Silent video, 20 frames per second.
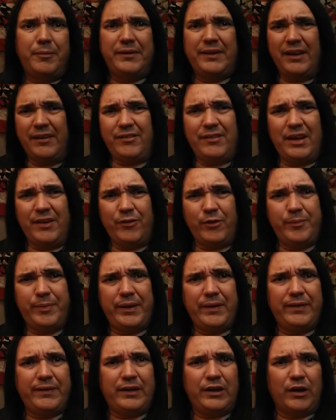But that's never
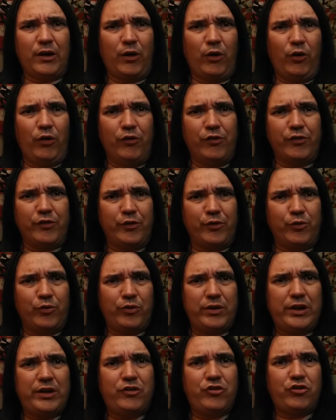been the
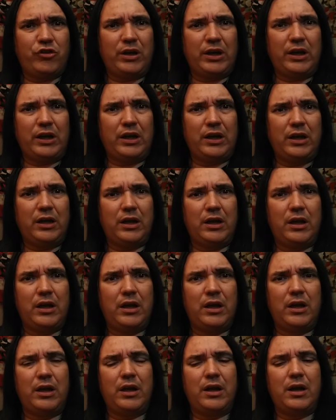overreaching
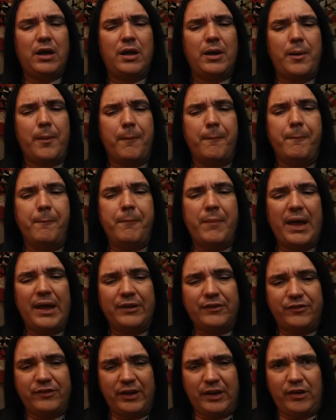
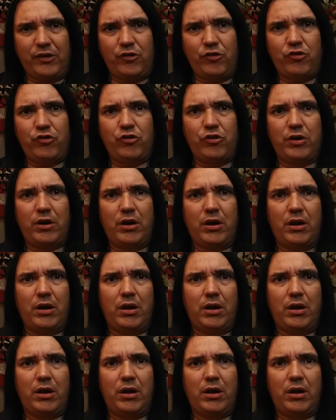message.